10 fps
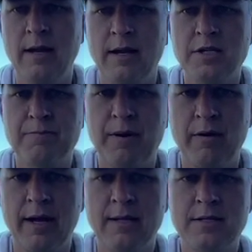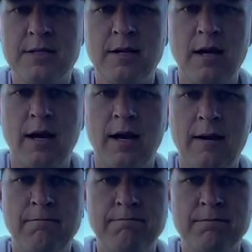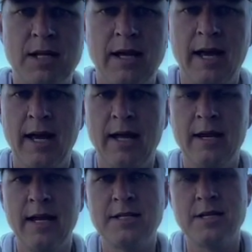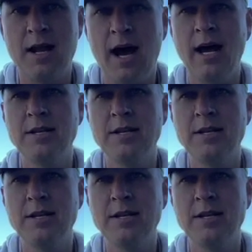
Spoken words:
experience, and it's not